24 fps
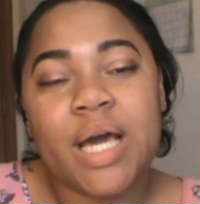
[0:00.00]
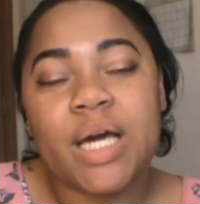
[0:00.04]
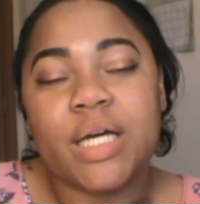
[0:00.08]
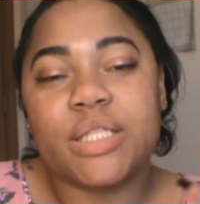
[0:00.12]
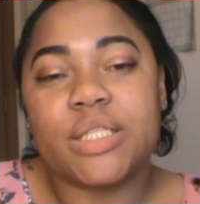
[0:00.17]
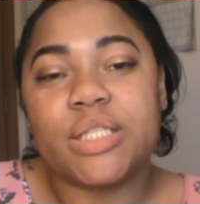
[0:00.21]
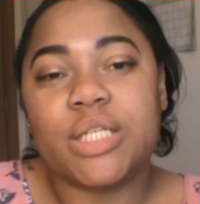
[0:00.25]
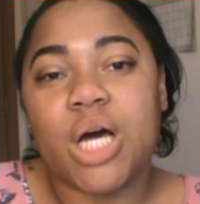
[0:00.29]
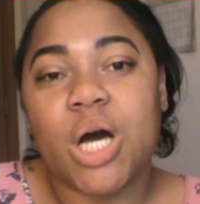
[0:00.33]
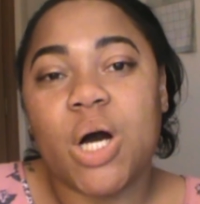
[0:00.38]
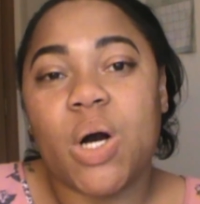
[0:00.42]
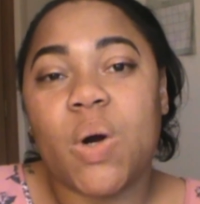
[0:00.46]

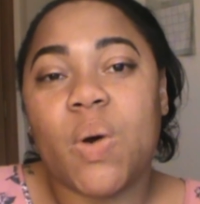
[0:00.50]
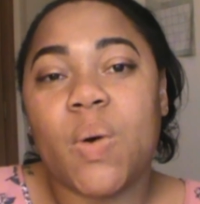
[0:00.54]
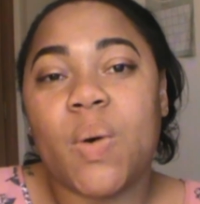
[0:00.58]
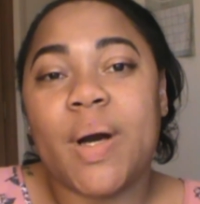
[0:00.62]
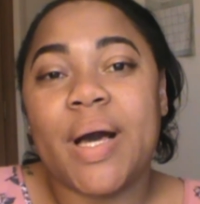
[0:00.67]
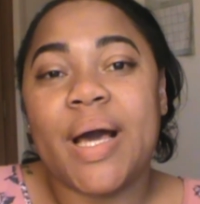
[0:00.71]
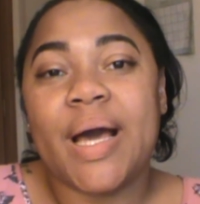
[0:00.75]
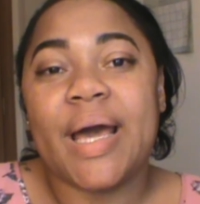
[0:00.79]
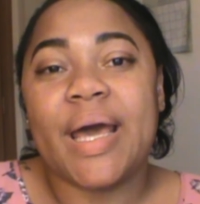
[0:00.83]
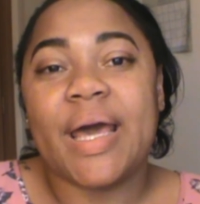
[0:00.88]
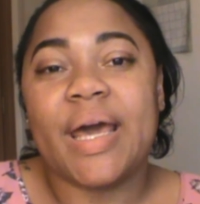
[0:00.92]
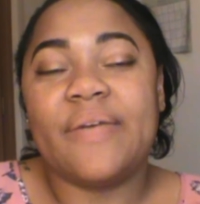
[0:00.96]
So
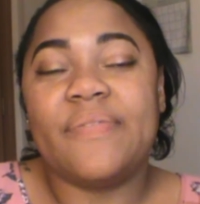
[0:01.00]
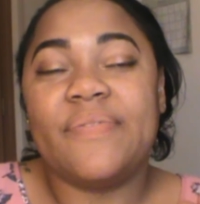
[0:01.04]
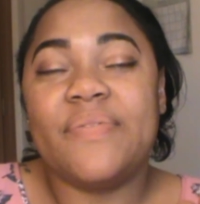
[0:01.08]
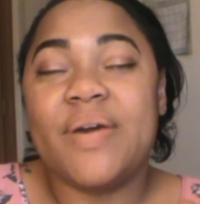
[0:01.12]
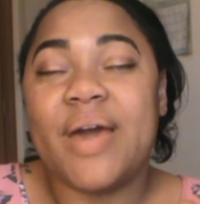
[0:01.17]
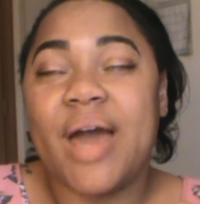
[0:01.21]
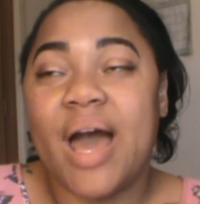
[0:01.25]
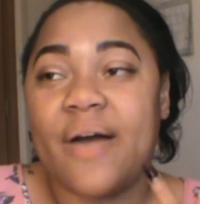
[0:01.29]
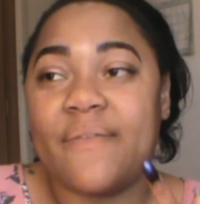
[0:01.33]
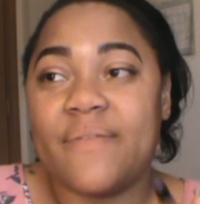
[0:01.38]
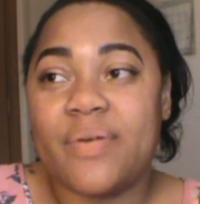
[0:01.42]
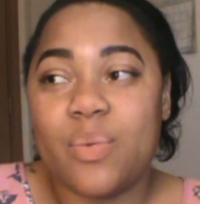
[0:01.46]
if
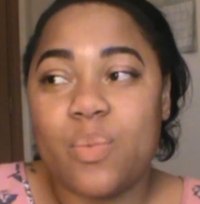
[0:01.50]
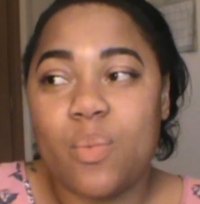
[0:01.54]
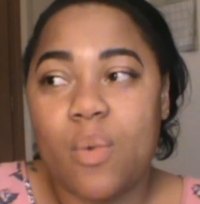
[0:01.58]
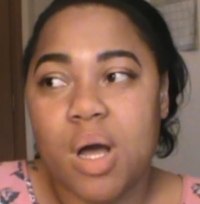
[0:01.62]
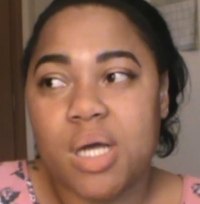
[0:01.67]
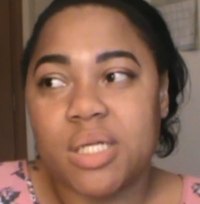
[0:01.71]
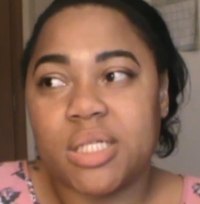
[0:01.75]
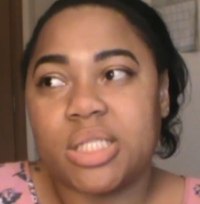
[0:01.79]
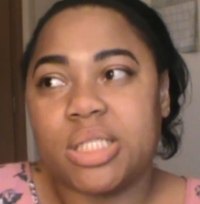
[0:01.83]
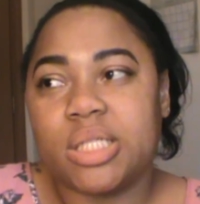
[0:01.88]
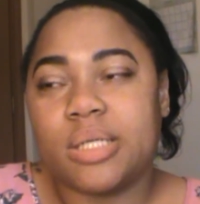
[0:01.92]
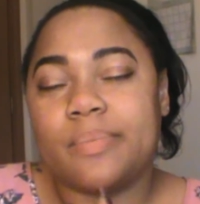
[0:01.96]
you haven't
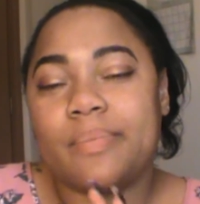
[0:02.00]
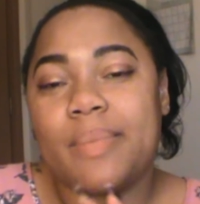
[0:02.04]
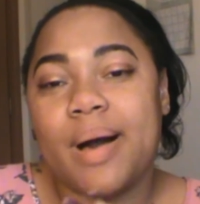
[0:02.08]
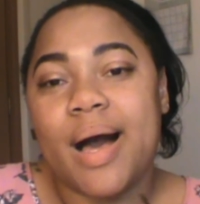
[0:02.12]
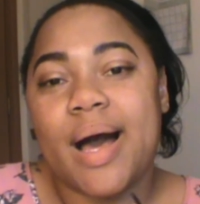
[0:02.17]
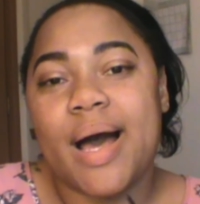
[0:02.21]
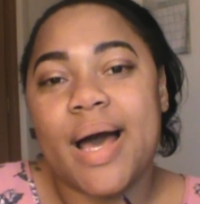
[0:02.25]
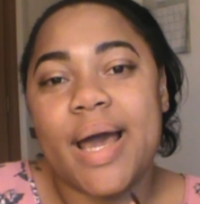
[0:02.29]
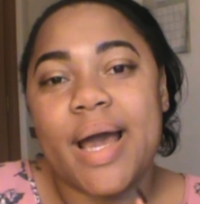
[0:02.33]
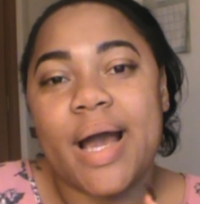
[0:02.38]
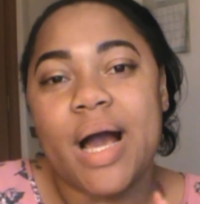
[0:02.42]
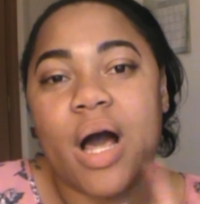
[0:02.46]
watched
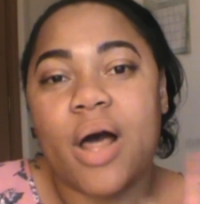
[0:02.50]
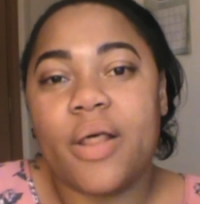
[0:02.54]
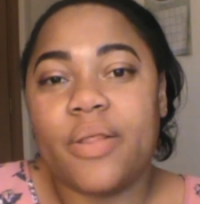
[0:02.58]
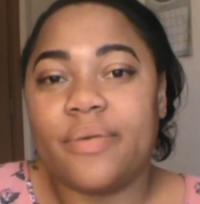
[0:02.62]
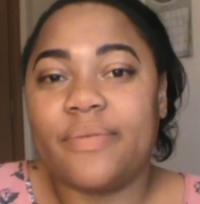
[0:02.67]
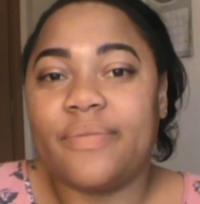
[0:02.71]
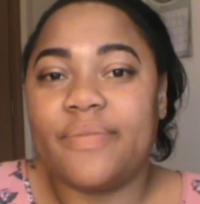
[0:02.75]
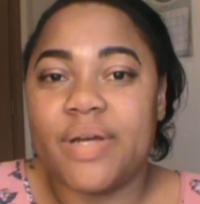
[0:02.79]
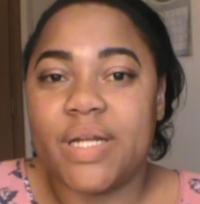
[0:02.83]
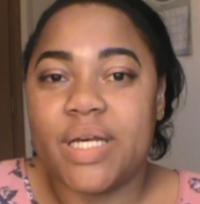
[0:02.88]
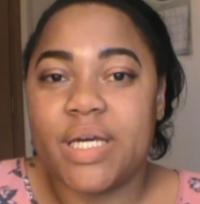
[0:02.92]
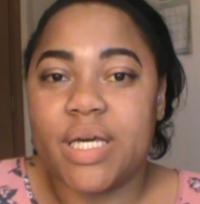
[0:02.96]
my other
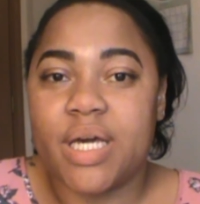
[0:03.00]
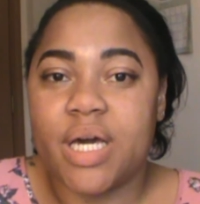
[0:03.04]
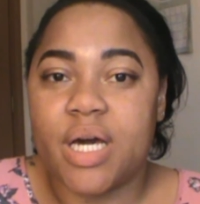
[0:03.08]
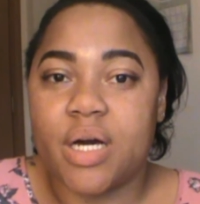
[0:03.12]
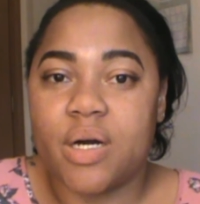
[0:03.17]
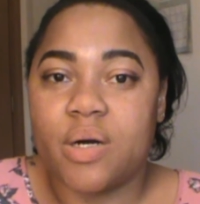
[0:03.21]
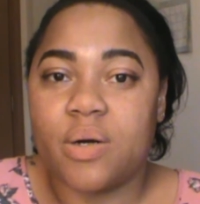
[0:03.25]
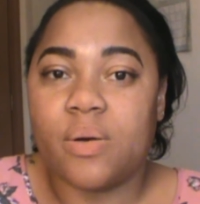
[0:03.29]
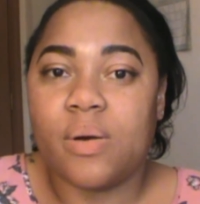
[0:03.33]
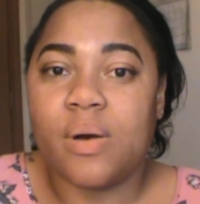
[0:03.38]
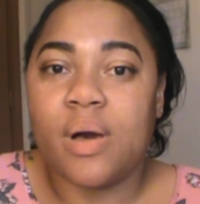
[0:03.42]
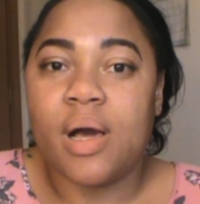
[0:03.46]

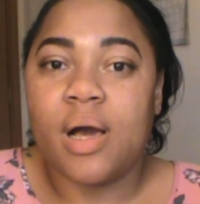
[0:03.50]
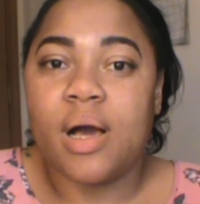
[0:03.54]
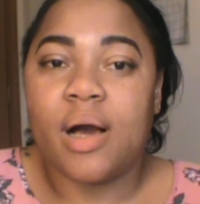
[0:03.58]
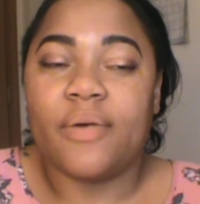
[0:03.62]
video